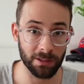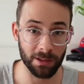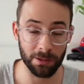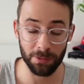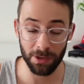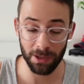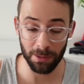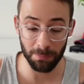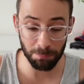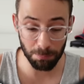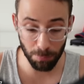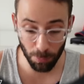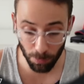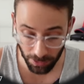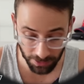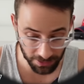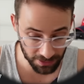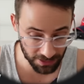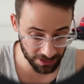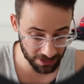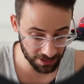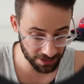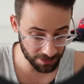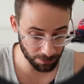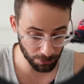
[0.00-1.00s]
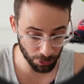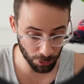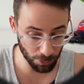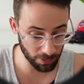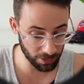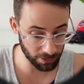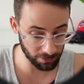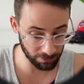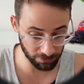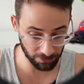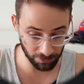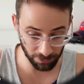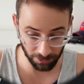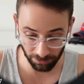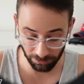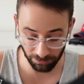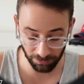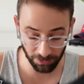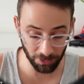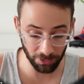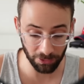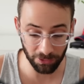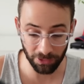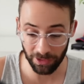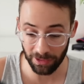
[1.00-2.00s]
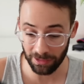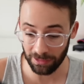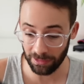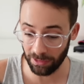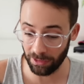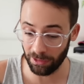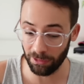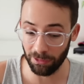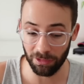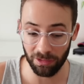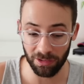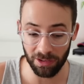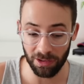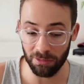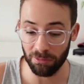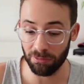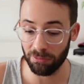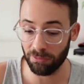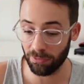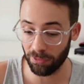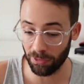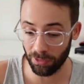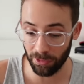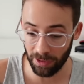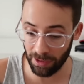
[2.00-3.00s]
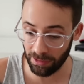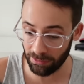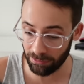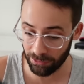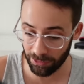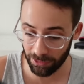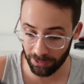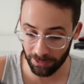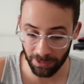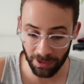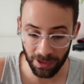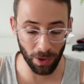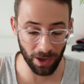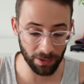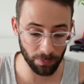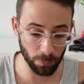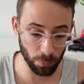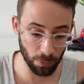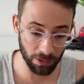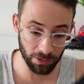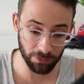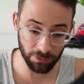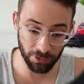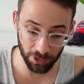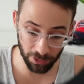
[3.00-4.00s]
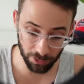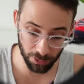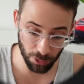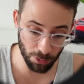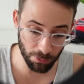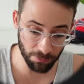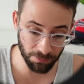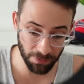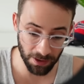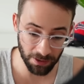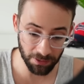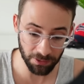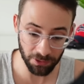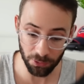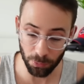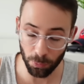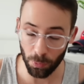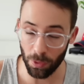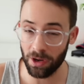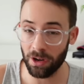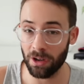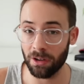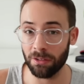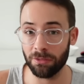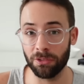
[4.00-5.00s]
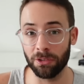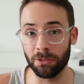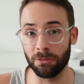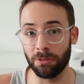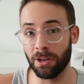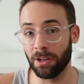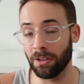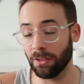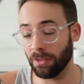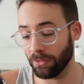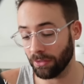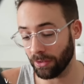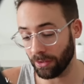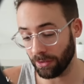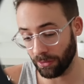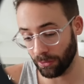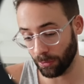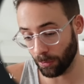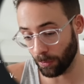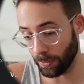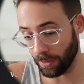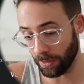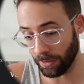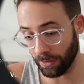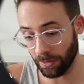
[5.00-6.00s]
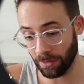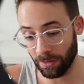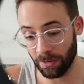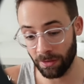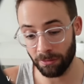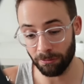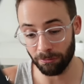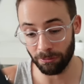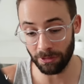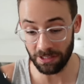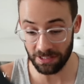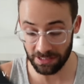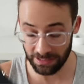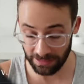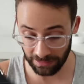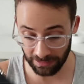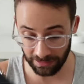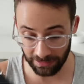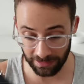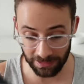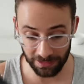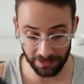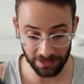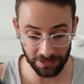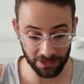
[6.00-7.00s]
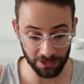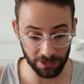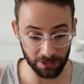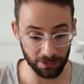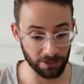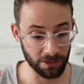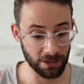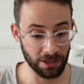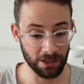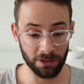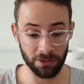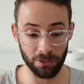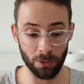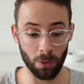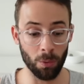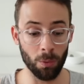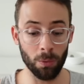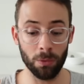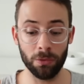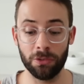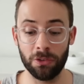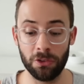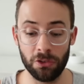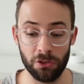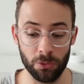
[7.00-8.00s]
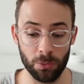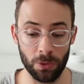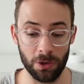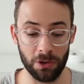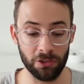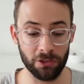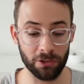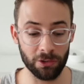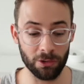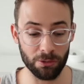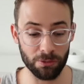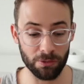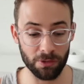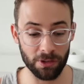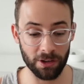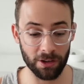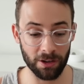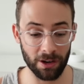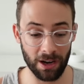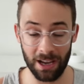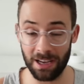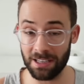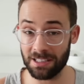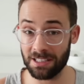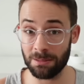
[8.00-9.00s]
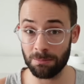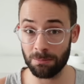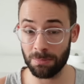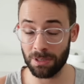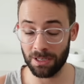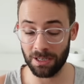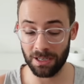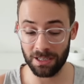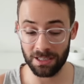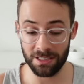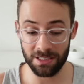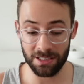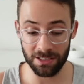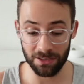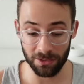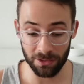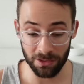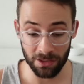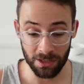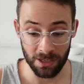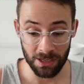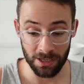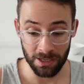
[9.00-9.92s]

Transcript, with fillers: They've had a point system going for feels like literally forever. And one of their co-founders went off the rails on Twitter recently. So the whole situation over there hasn't been ideal.